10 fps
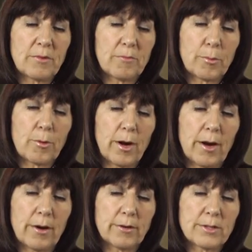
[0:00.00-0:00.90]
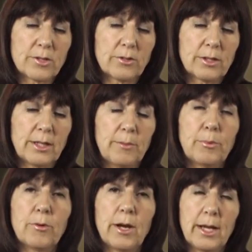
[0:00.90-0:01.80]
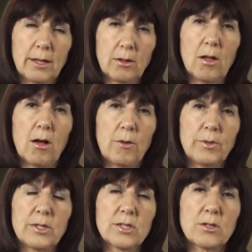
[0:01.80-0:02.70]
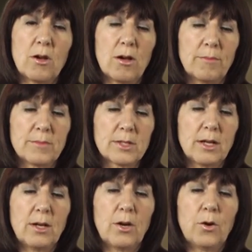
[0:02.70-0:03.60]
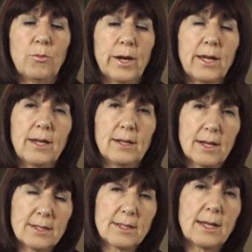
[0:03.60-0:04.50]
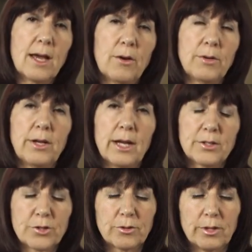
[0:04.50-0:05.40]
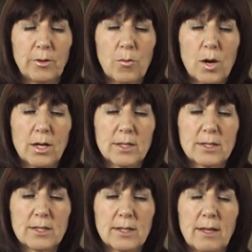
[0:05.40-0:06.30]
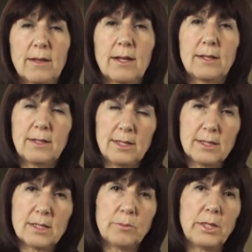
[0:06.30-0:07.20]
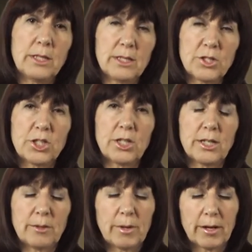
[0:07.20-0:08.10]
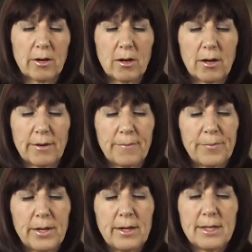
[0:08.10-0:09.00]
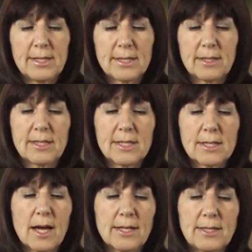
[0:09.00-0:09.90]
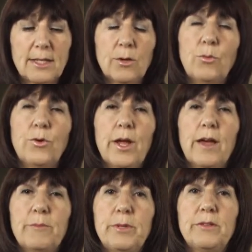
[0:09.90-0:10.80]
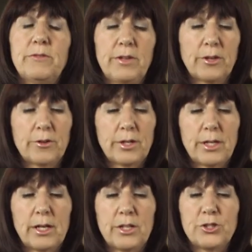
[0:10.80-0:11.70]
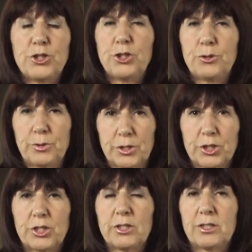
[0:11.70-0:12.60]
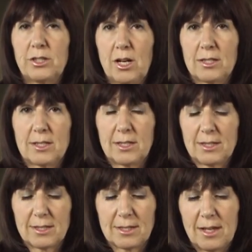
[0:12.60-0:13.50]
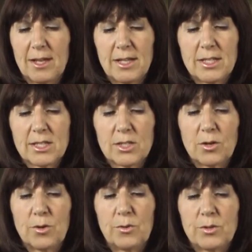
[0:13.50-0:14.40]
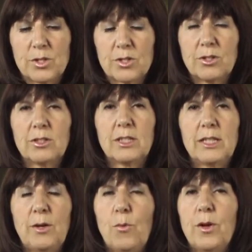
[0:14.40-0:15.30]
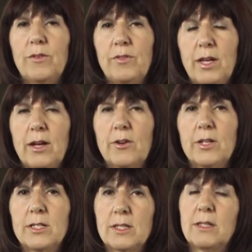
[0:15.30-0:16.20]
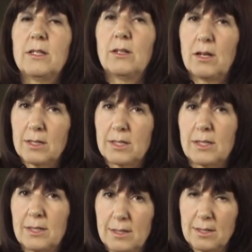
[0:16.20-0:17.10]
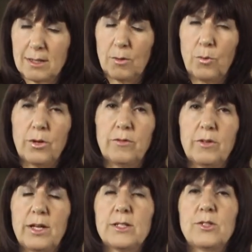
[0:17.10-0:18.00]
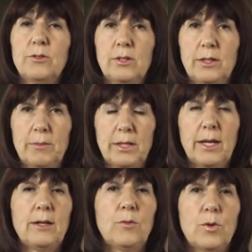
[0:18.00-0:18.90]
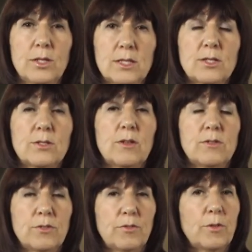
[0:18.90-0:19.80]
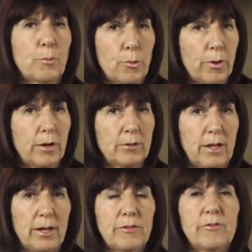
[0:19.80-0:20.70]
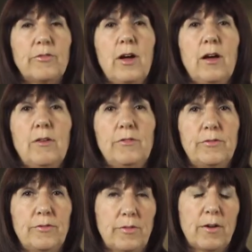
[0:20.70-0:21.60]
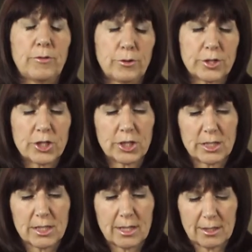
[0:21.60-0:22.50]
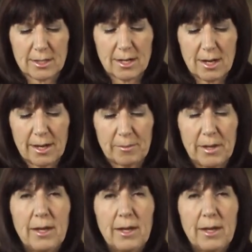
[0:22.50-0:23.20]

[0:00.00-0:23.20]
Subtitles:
of prayer, certainly praying along with the Psalms, recognizing how unnatural it was and that it needed to be initiated by God. He said this idea would have been very Jewish to the Nazis. So certainly one of the areas that the Nazis would have liked to eliminate was sort of the prayer life of Christians at the time.